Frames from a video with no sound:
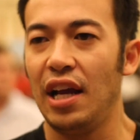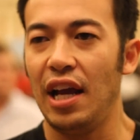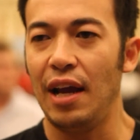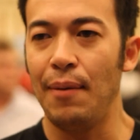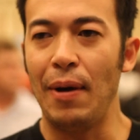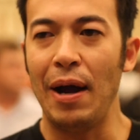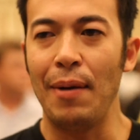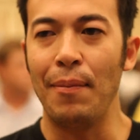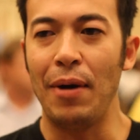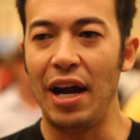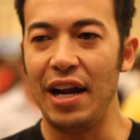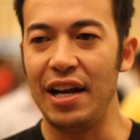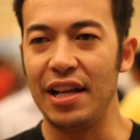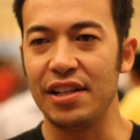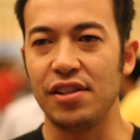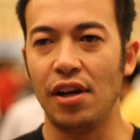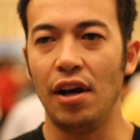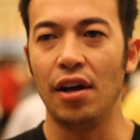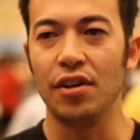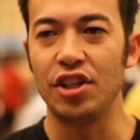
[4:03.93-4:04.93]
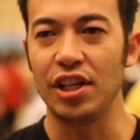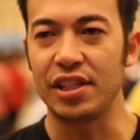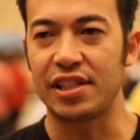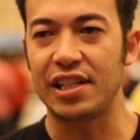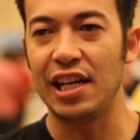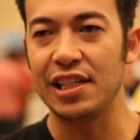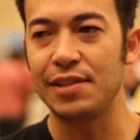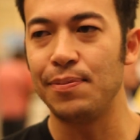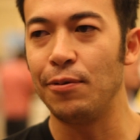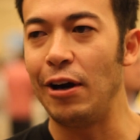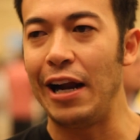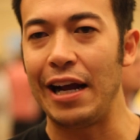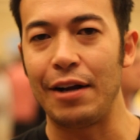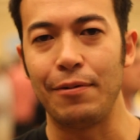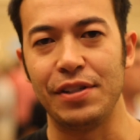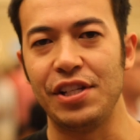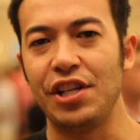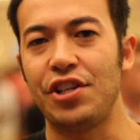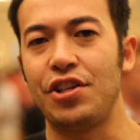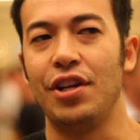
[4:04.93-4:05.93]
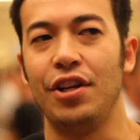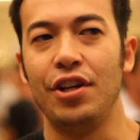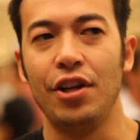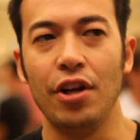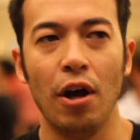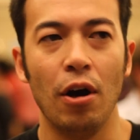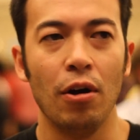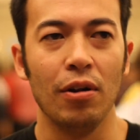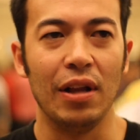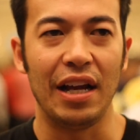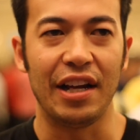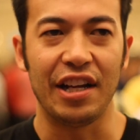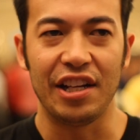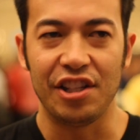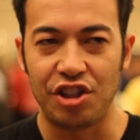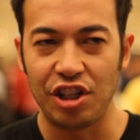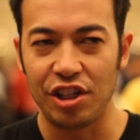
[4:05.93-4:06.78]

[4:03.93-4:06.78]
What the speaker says: in my mind, it's all just customer acquisition, you know, like